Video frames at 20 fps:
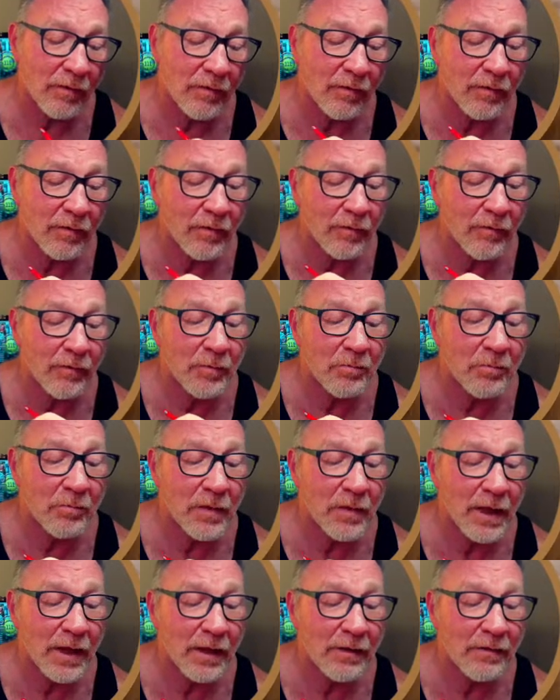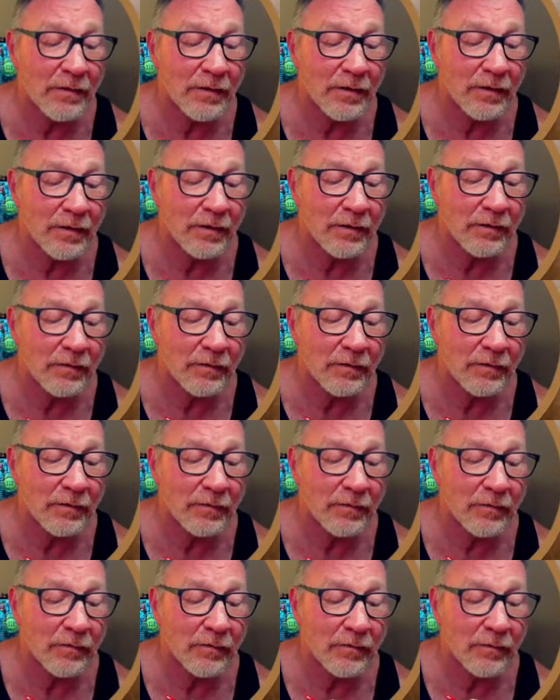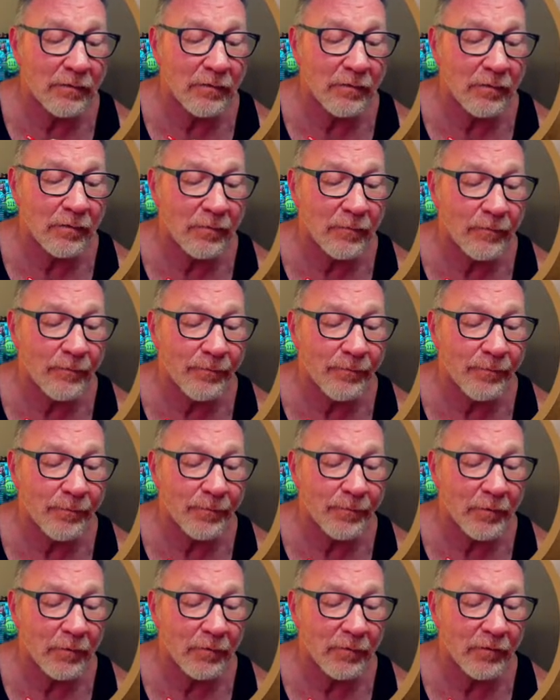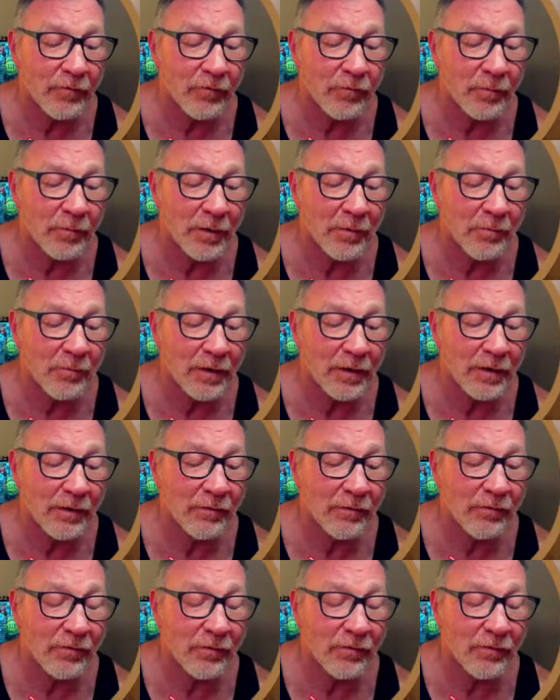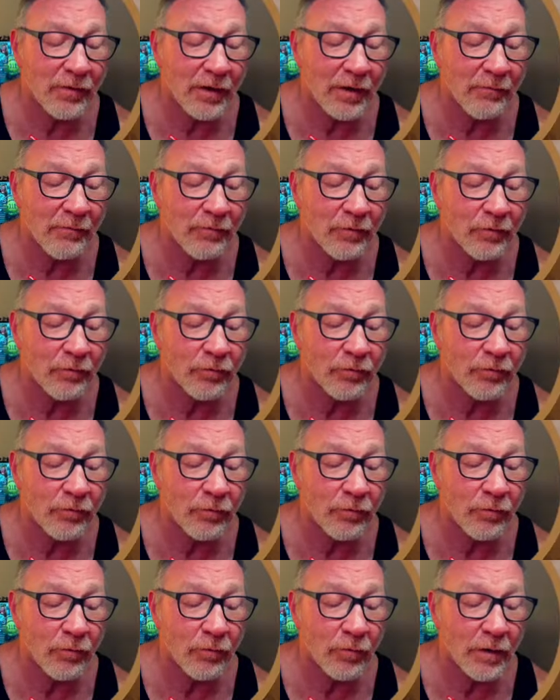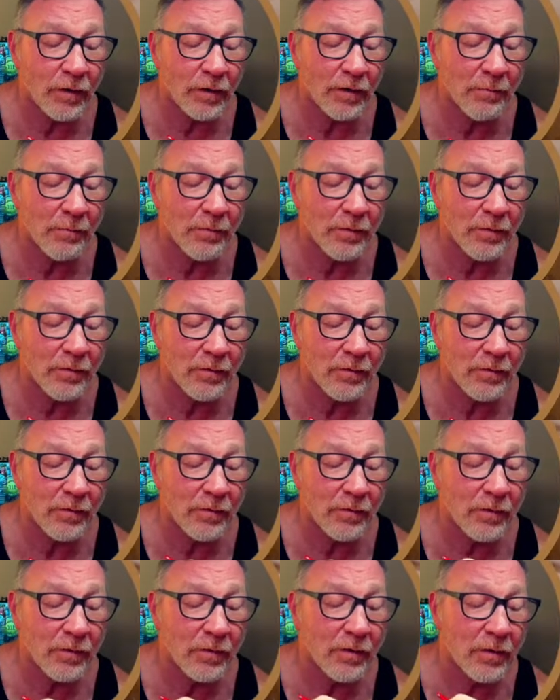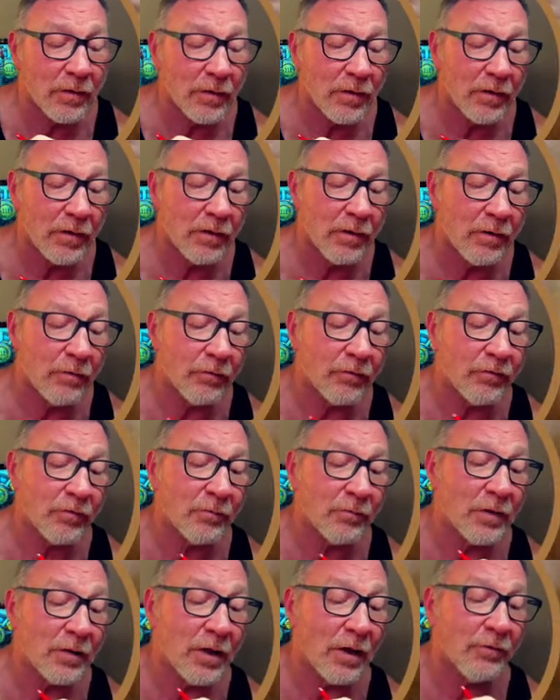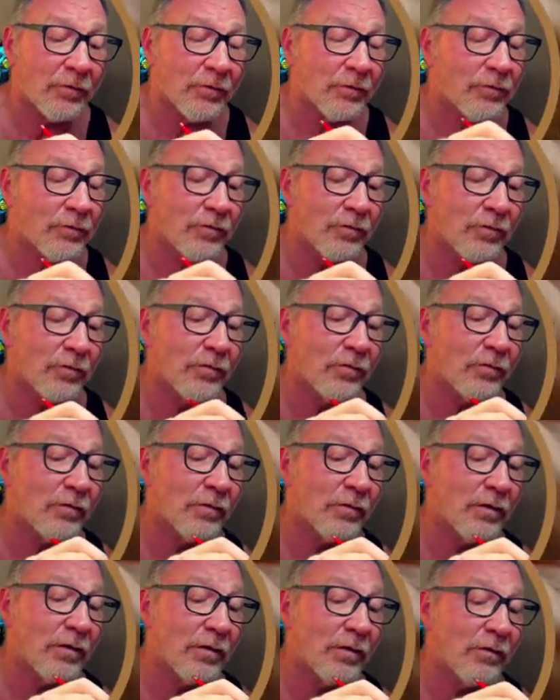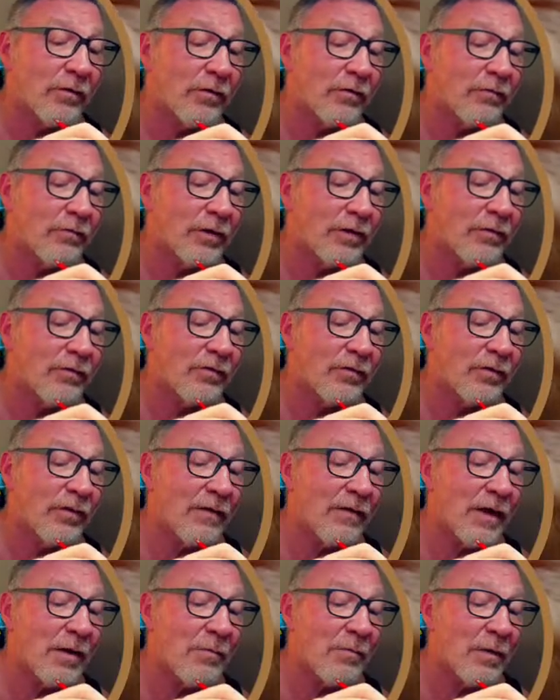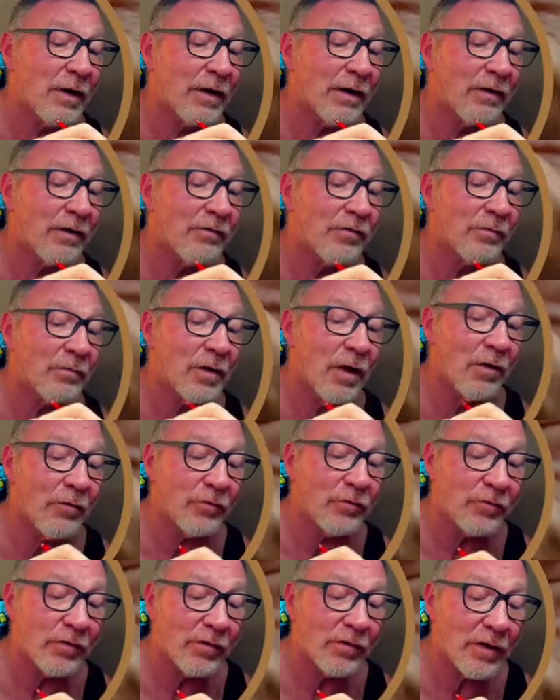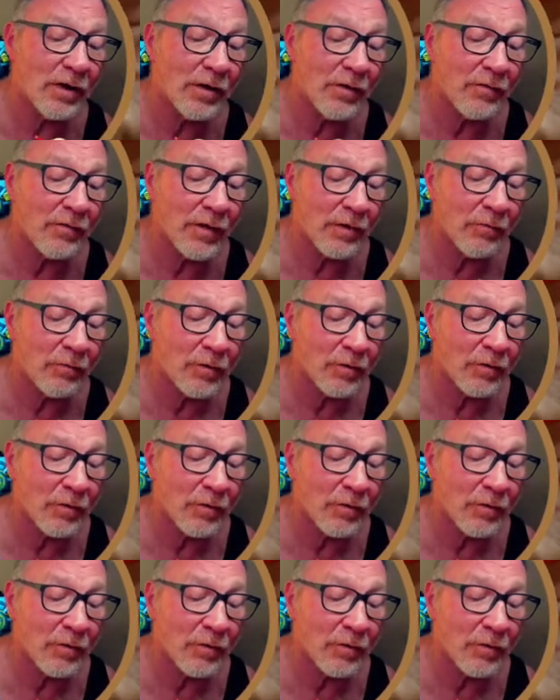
The only bad thing with the speed paints is that if you screw up with some colors, I don't know if you can see that, but I got some colors in there that were